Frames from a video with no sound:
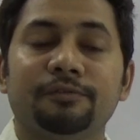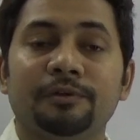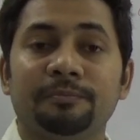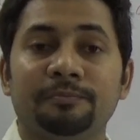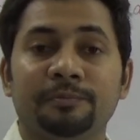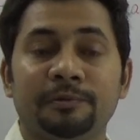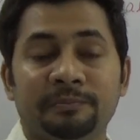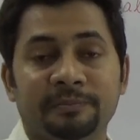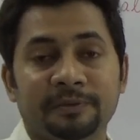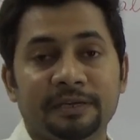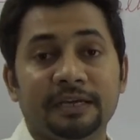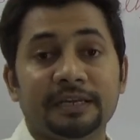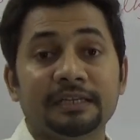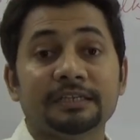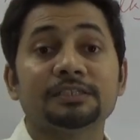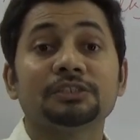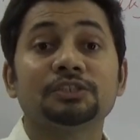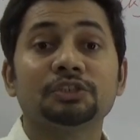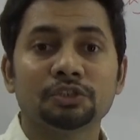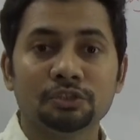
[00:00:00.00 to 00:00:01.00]
for
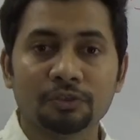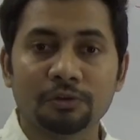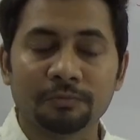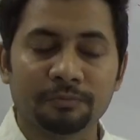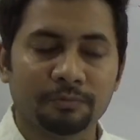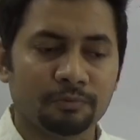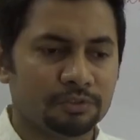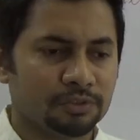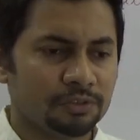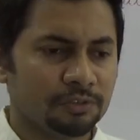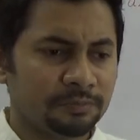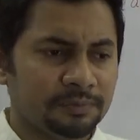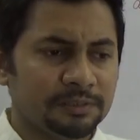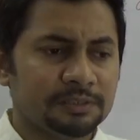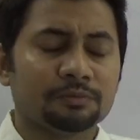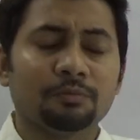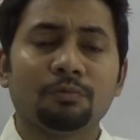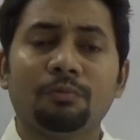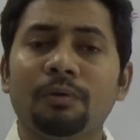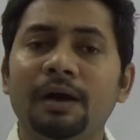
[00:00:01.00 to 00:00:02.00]
preparing soap
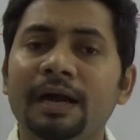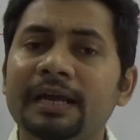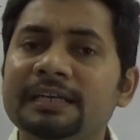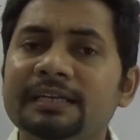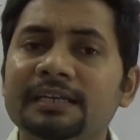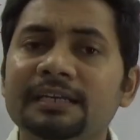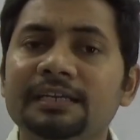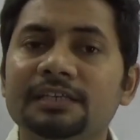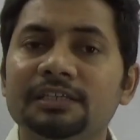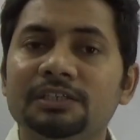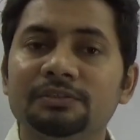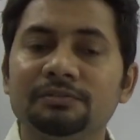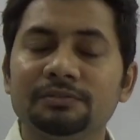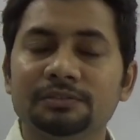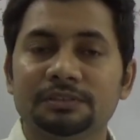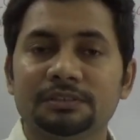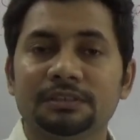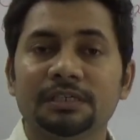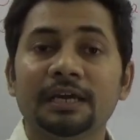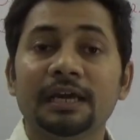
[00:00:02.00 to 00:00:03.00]
is widely
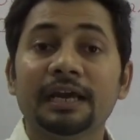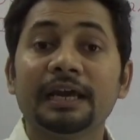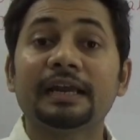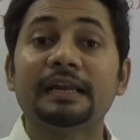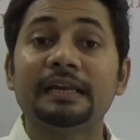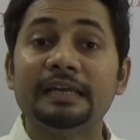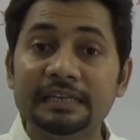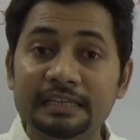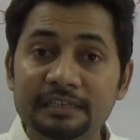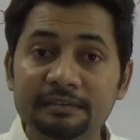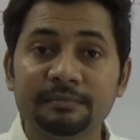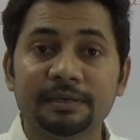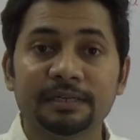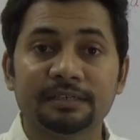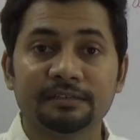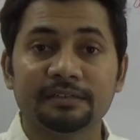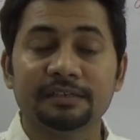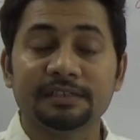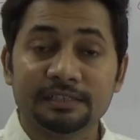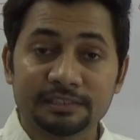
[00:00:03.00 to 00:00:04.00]
used cleaning
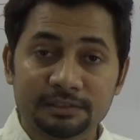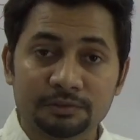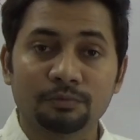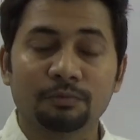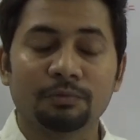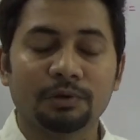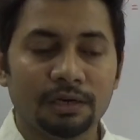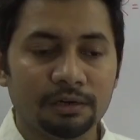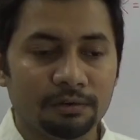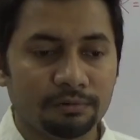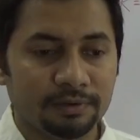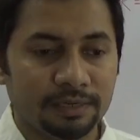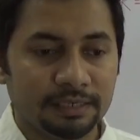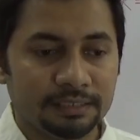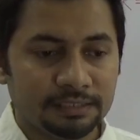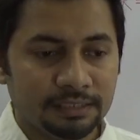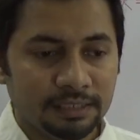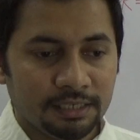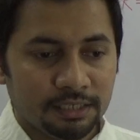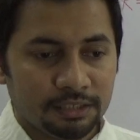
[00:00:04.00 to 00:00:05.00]
materials
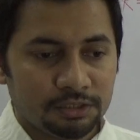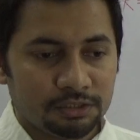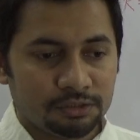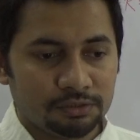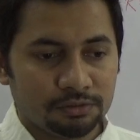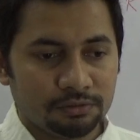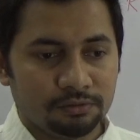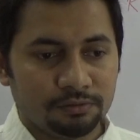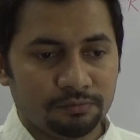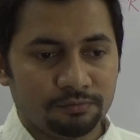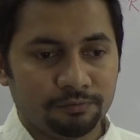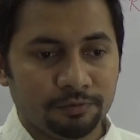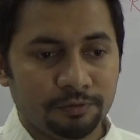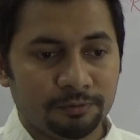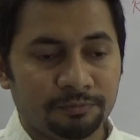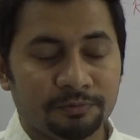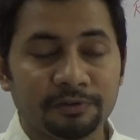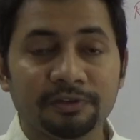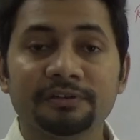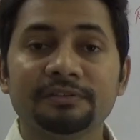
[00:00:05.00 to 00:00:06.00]
worldwide. So for
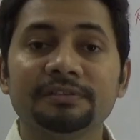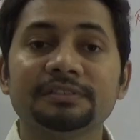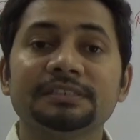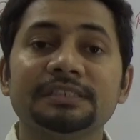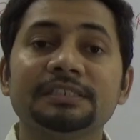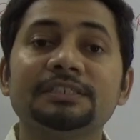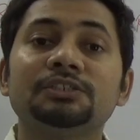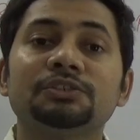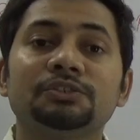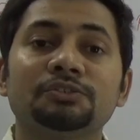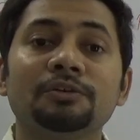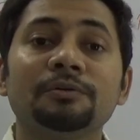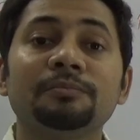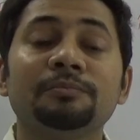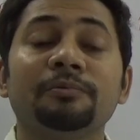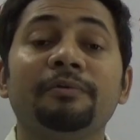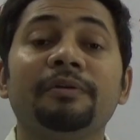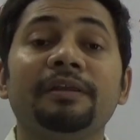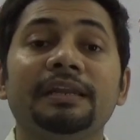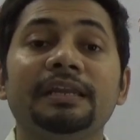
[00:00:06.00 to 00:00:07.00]
producing
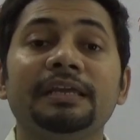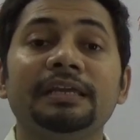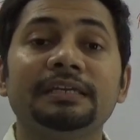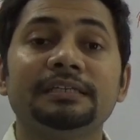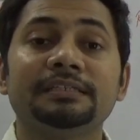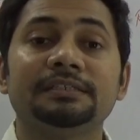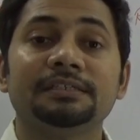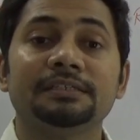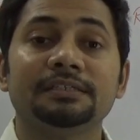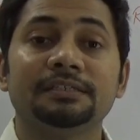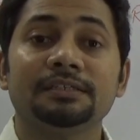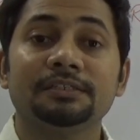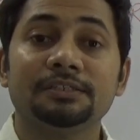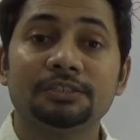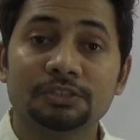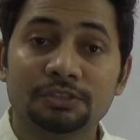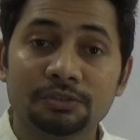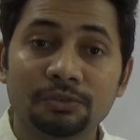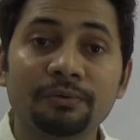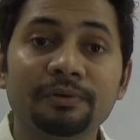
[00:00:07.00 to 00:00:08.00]
soap, we need
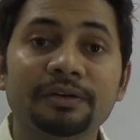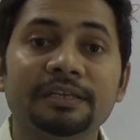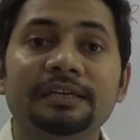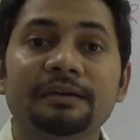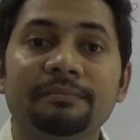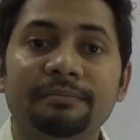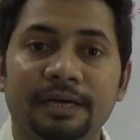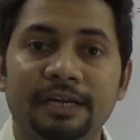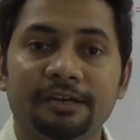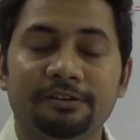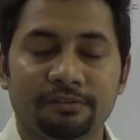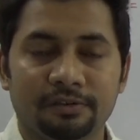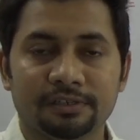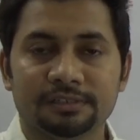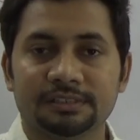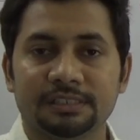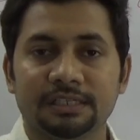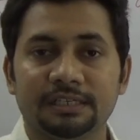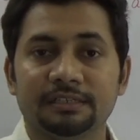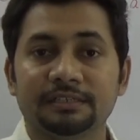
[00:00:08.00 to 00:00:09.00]
sodium
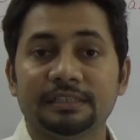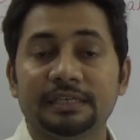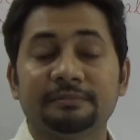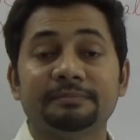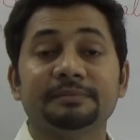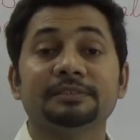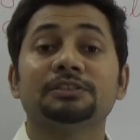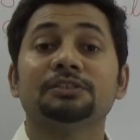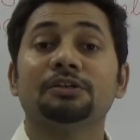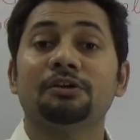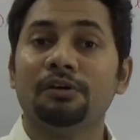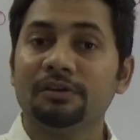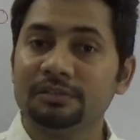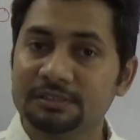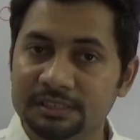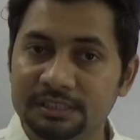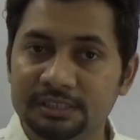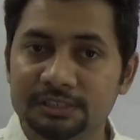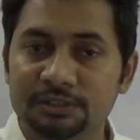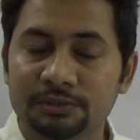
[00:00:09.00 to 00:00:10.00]
hydroxide, that means
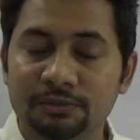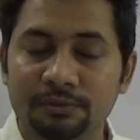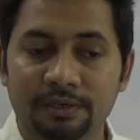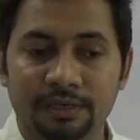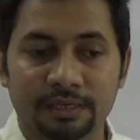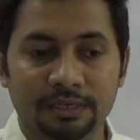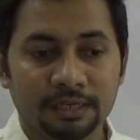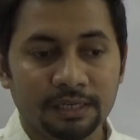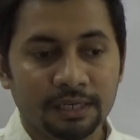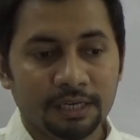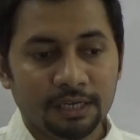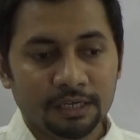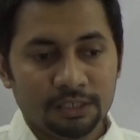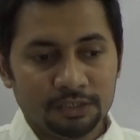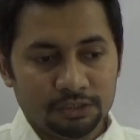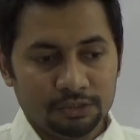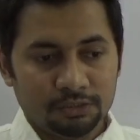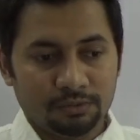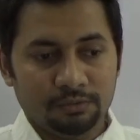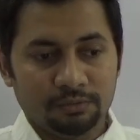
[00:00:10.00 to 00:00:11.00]
caustic soda.
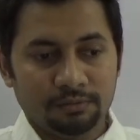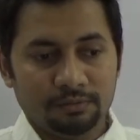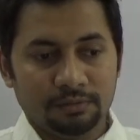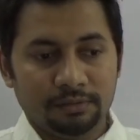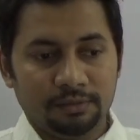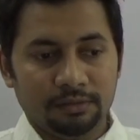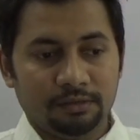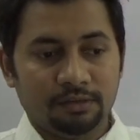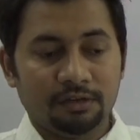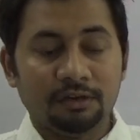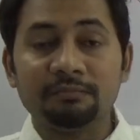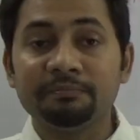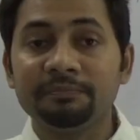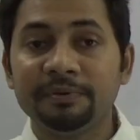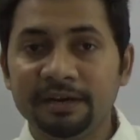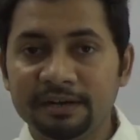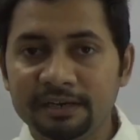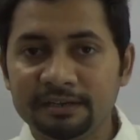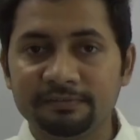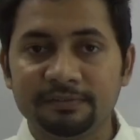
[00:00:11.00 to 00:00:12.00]
So
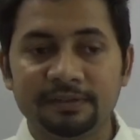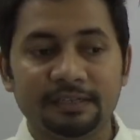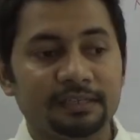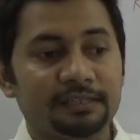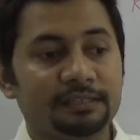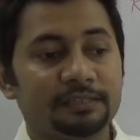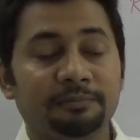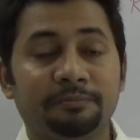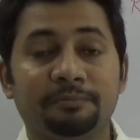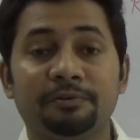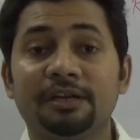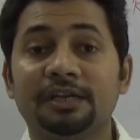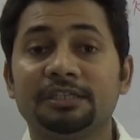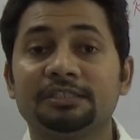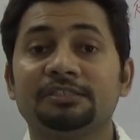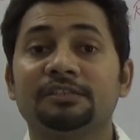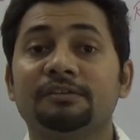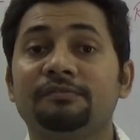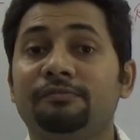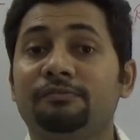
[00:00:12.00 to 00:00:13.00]
comparatively, the
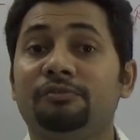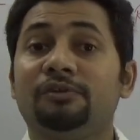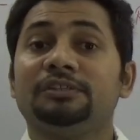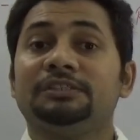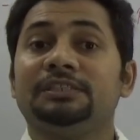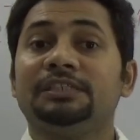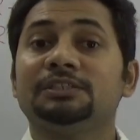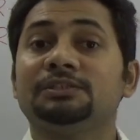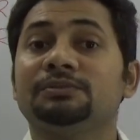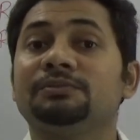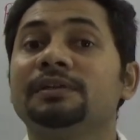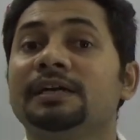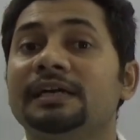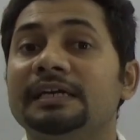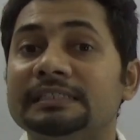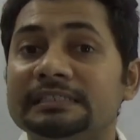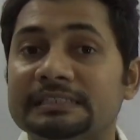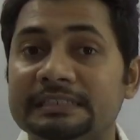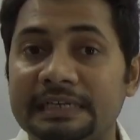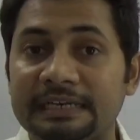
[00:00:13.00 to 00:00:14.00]
production of caustic soda
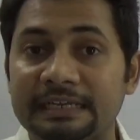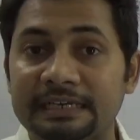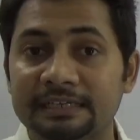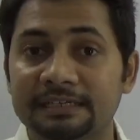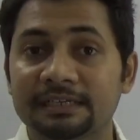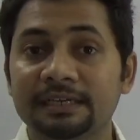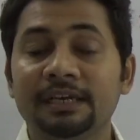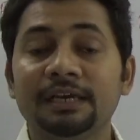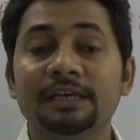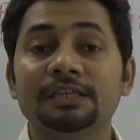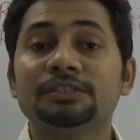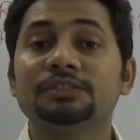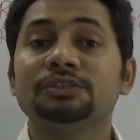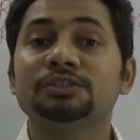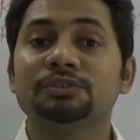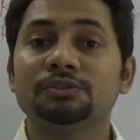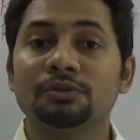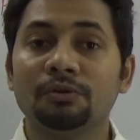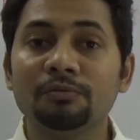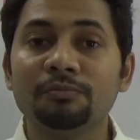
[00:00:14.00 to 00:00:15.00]
is getting
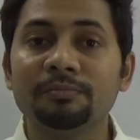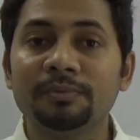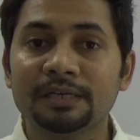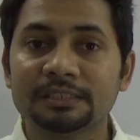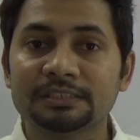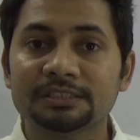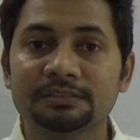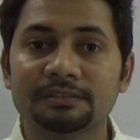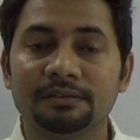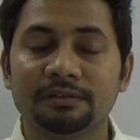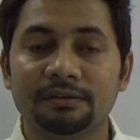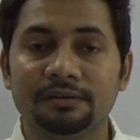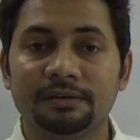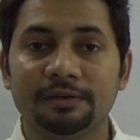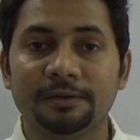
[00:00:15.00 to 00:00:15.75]
so much